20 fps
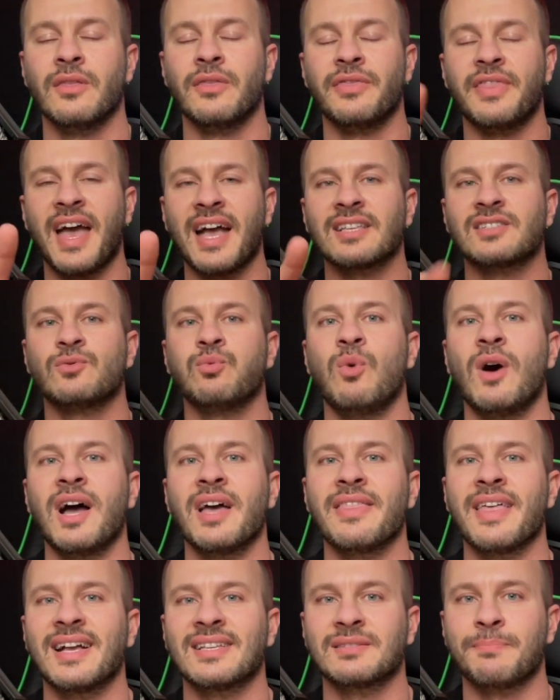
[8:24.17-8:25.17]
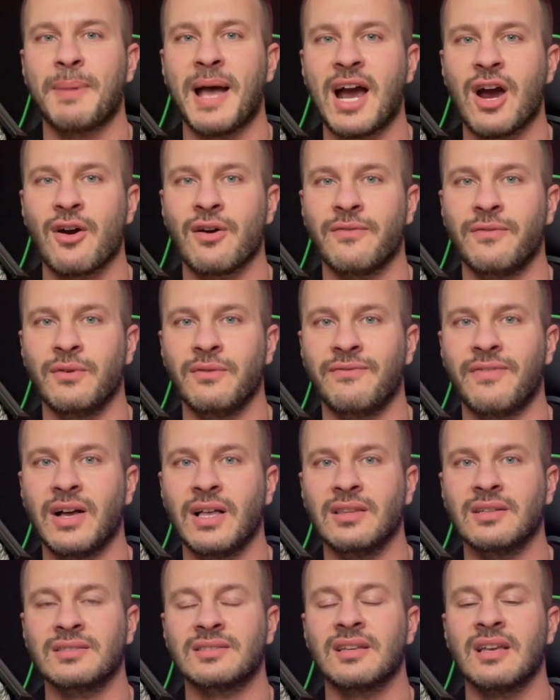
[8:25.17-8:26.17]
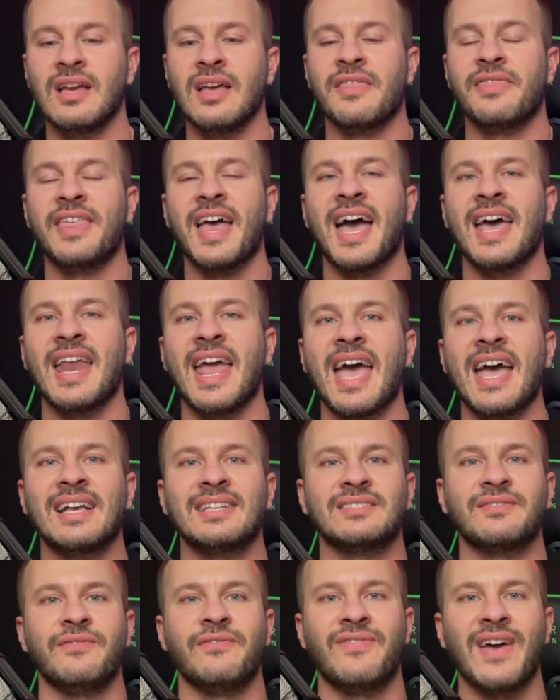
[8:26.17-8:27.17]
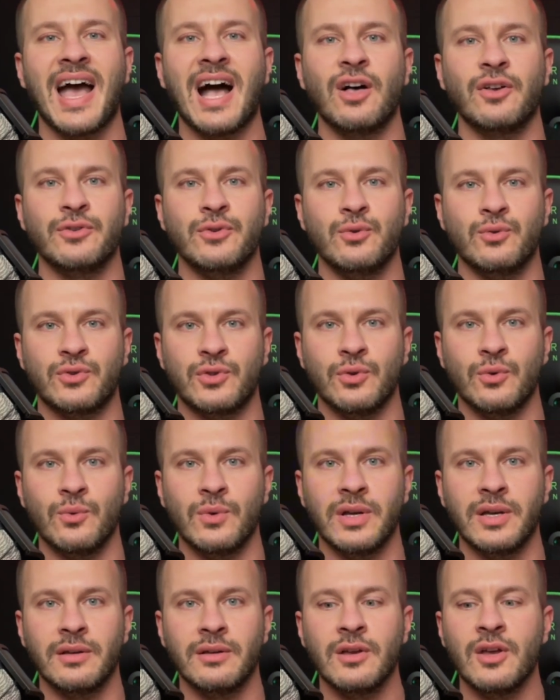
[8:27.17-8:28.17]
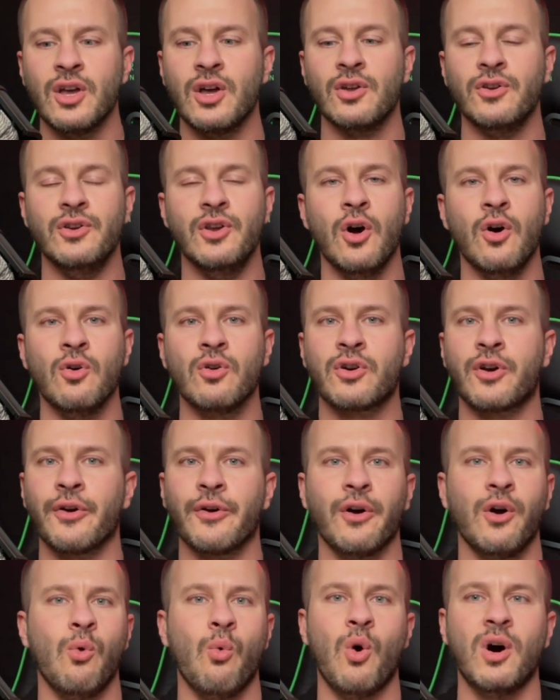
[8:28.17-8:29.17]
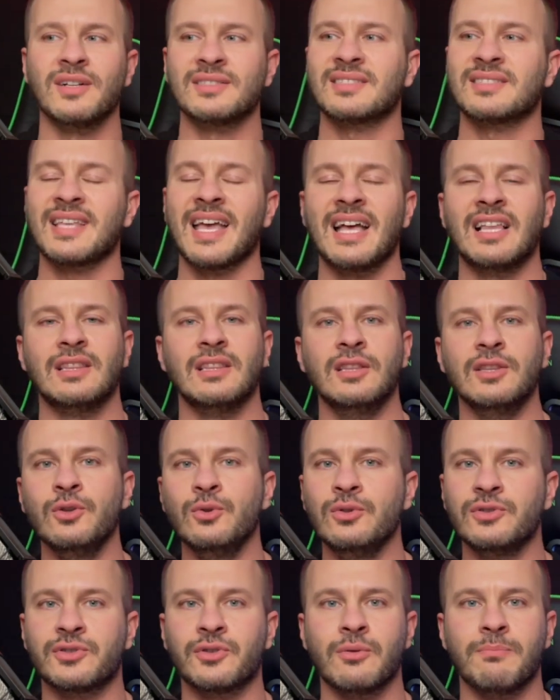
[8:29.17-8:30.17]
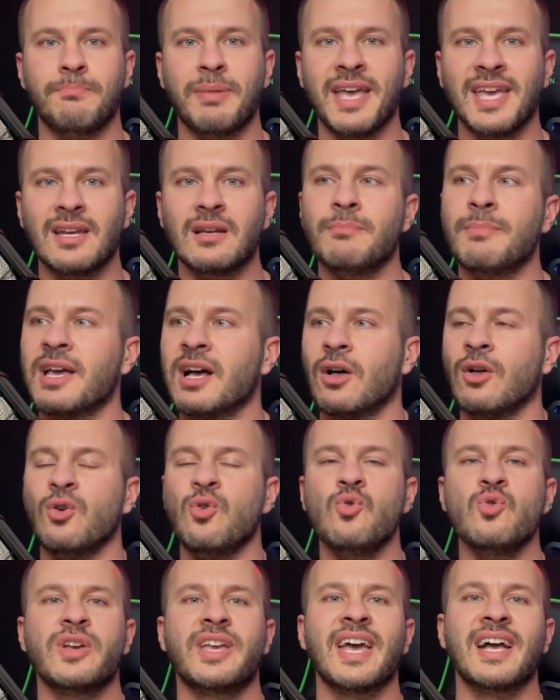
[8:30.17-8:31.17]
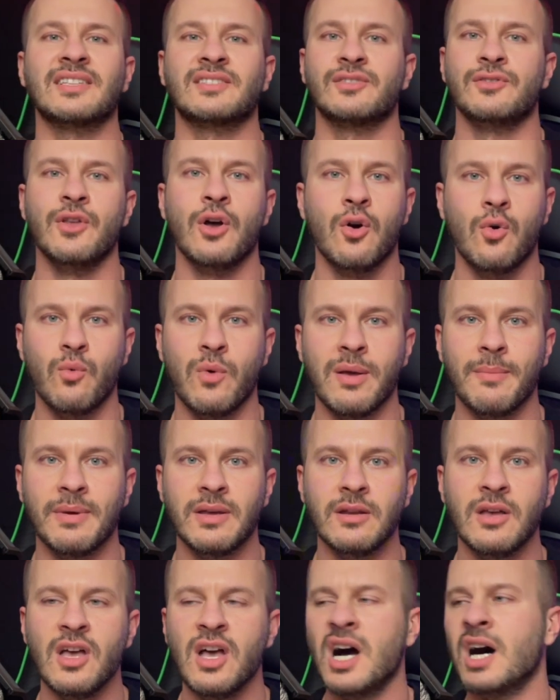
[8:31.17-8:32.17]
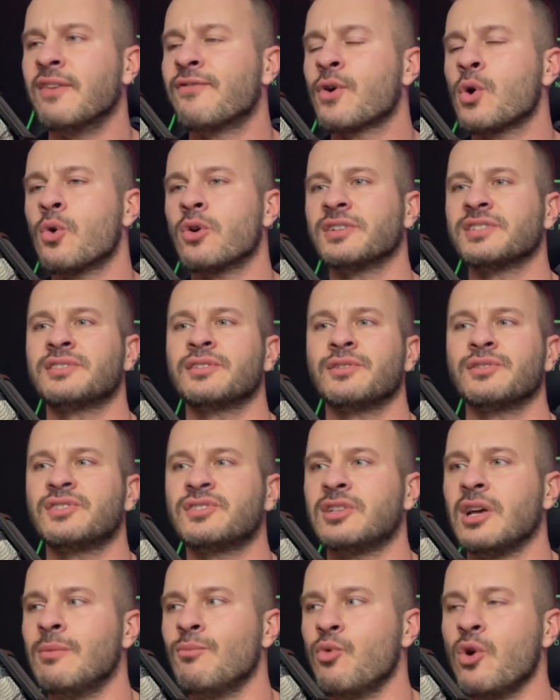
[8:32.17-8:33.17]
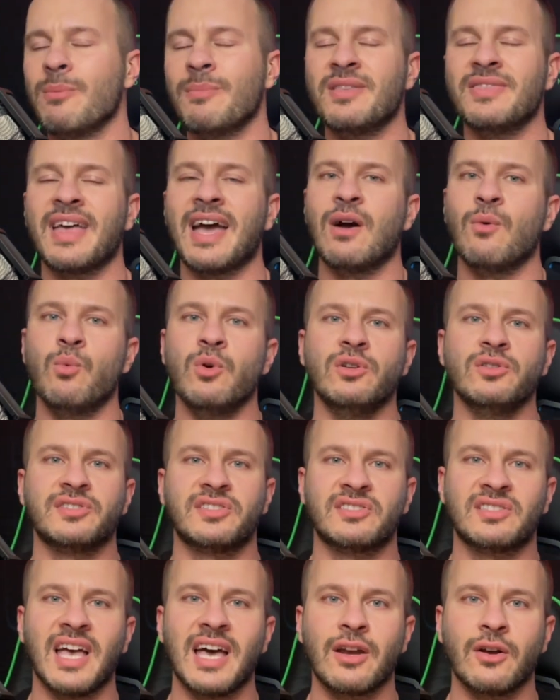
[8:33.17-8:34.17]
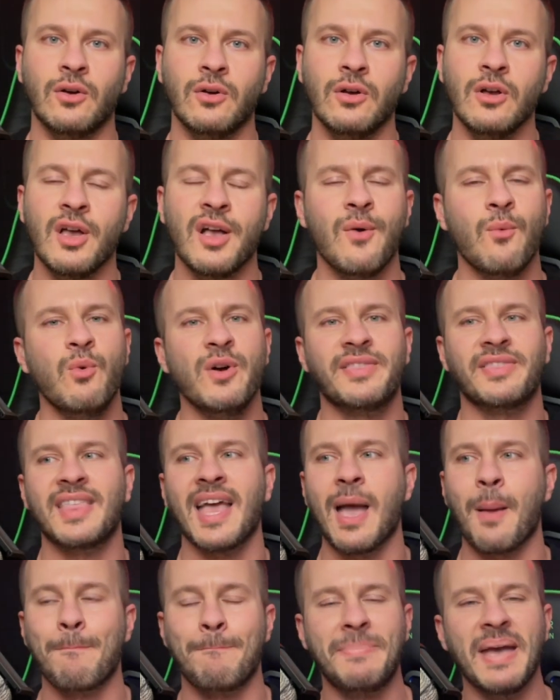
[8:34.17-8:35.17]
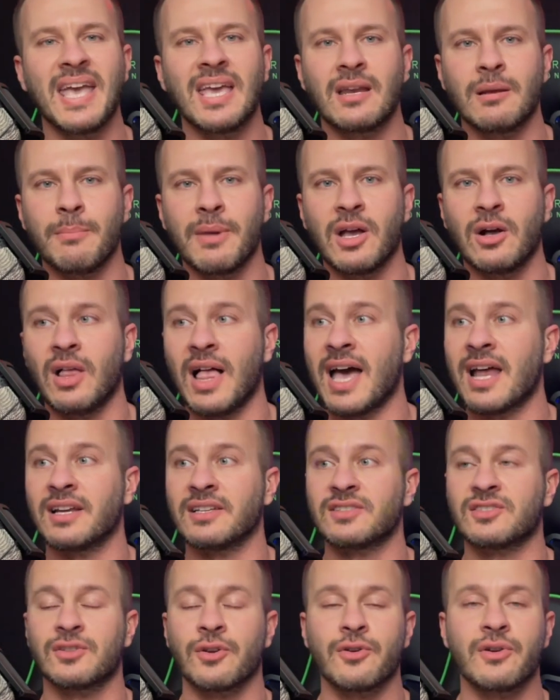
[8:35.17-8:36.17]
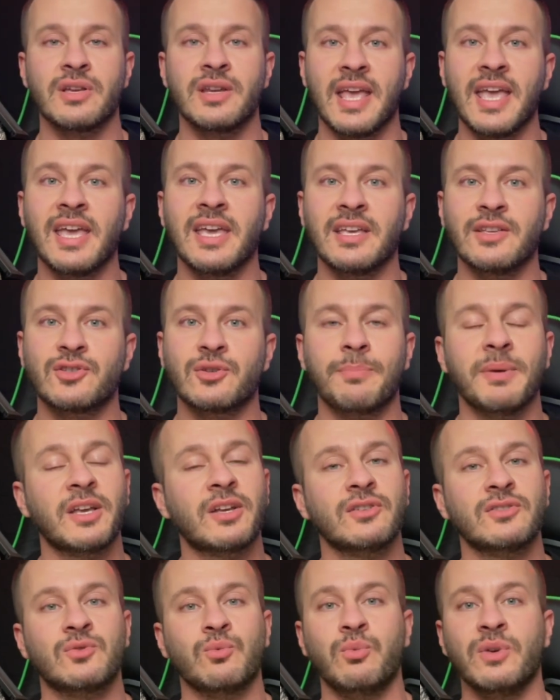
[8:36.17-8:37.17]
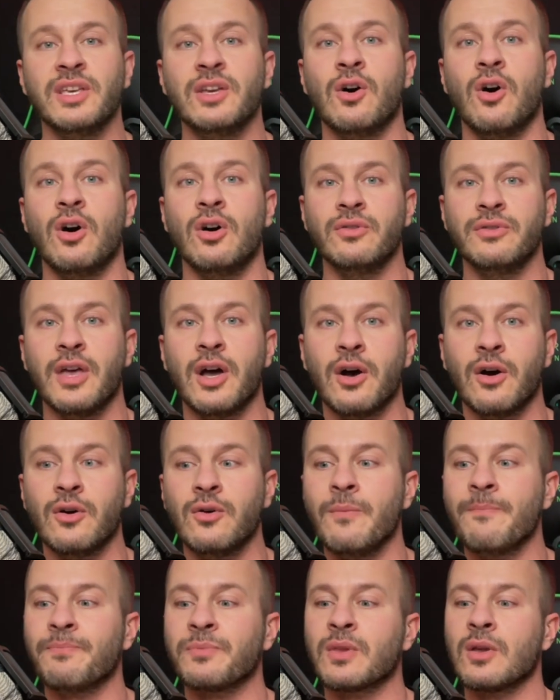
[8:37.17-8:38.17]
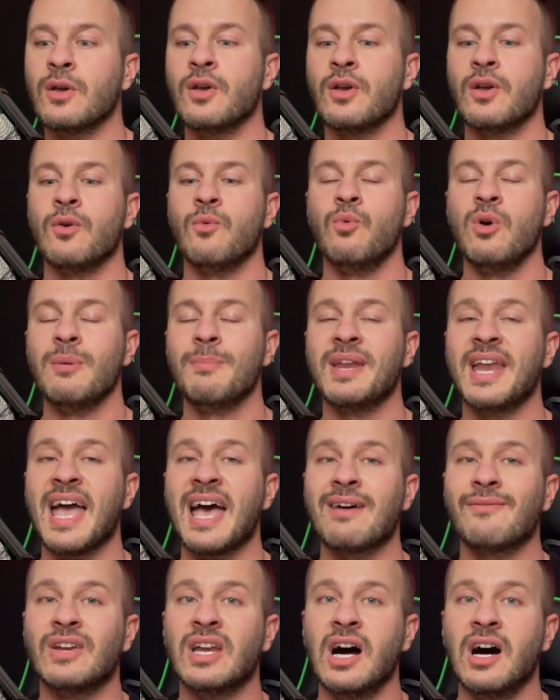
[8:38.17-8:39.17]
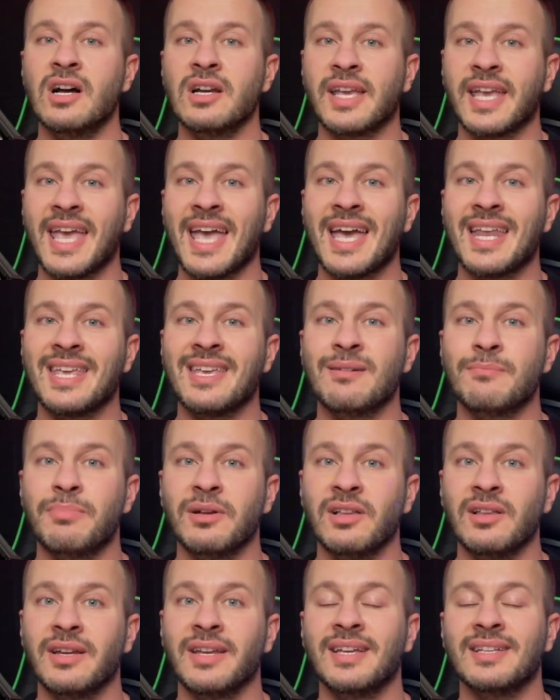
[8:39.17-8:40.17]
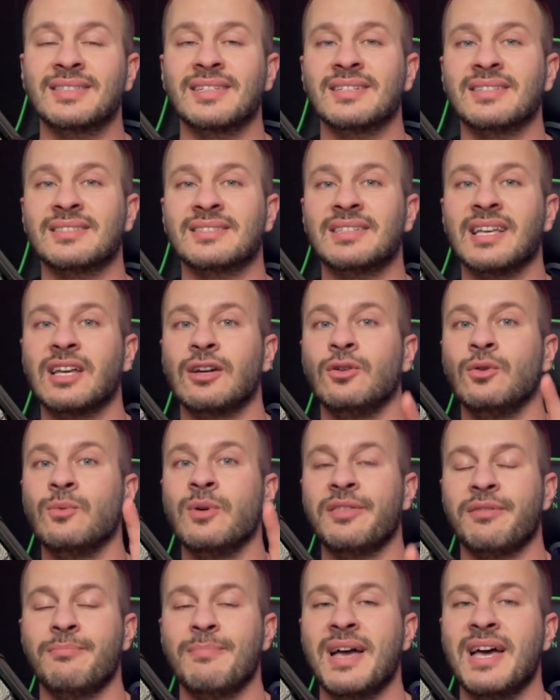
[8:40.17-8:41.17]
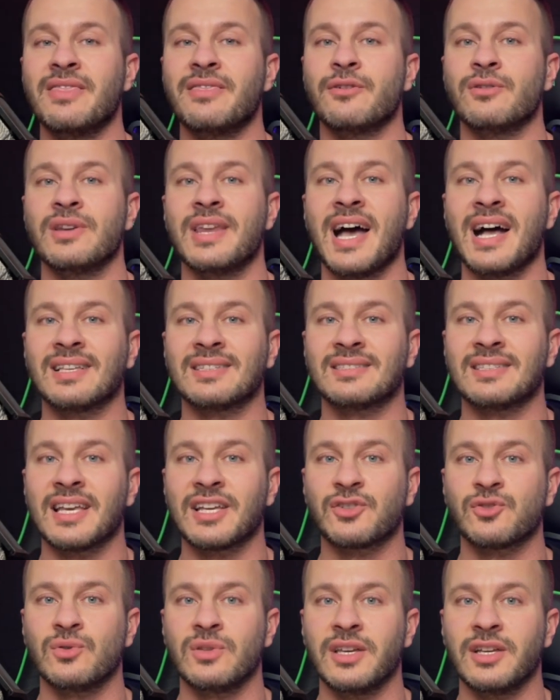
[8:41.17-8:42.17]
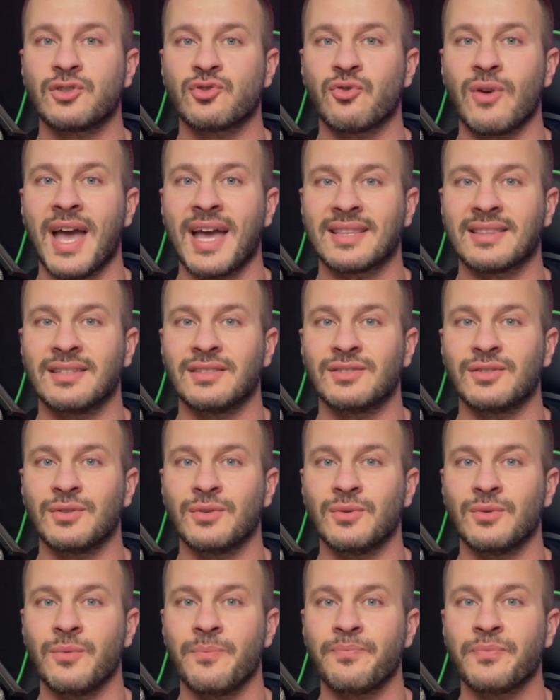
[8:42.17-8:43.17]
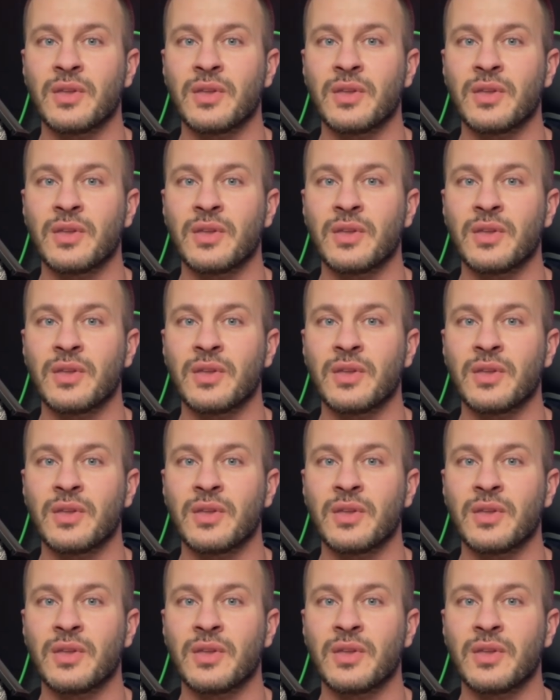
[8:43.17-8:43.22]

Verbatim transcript: That's why that's powerful, fellas. That has value to it. No girl wants that loser beta male who gets no women. Of course, there's some women that will settle with that beta male at a certain age because we all know women have an uncanny ability to settle with men they're not sexually attracted to.